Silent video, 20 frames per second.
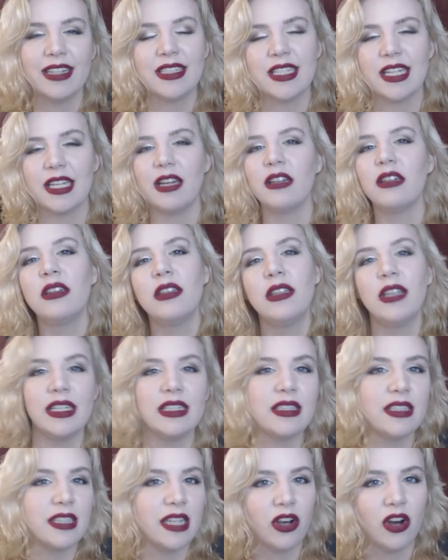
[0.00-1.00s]
It's like a
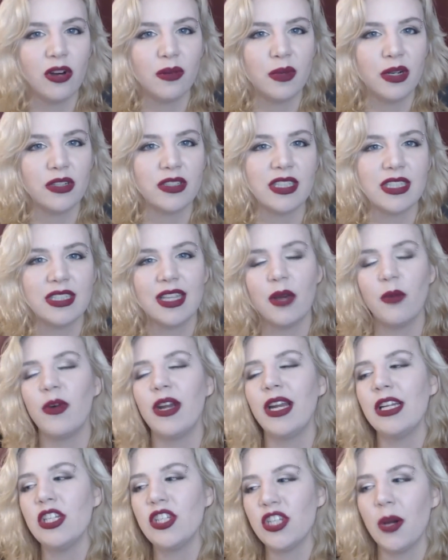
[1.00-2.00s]
cleansing almost. And then
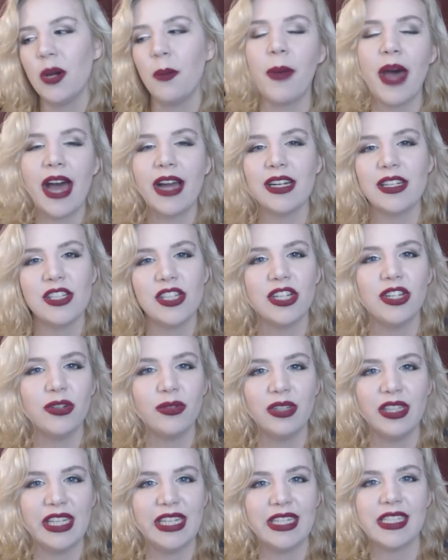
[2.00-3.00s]
when I jump back into
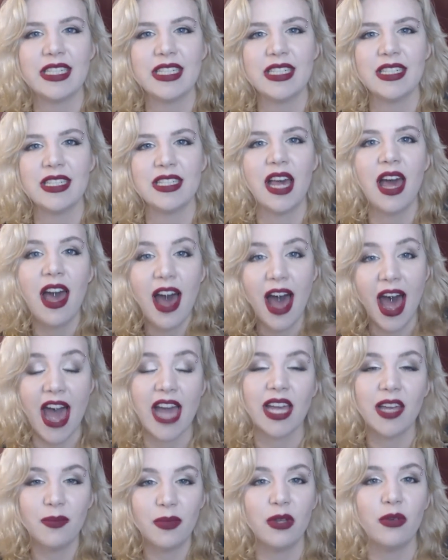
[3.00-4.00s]
new releases,
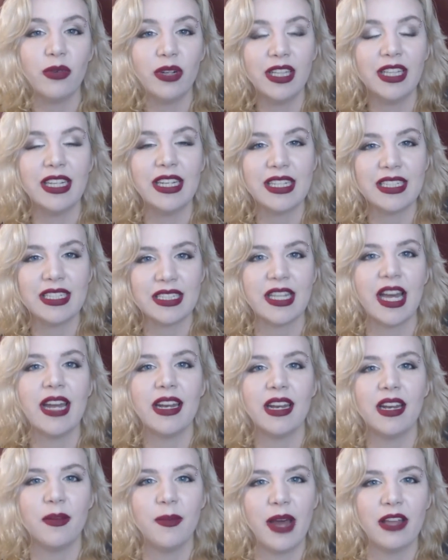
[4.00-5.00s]
I can be really
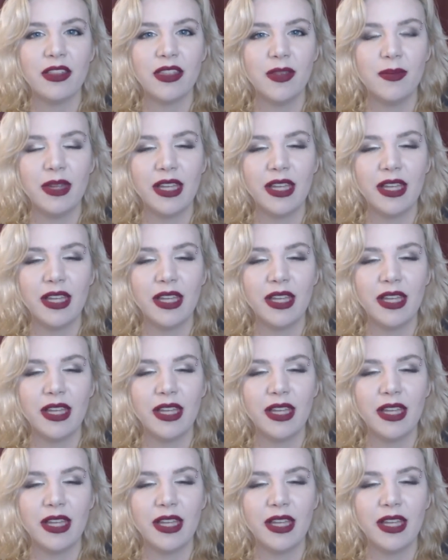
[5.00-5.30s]
excited about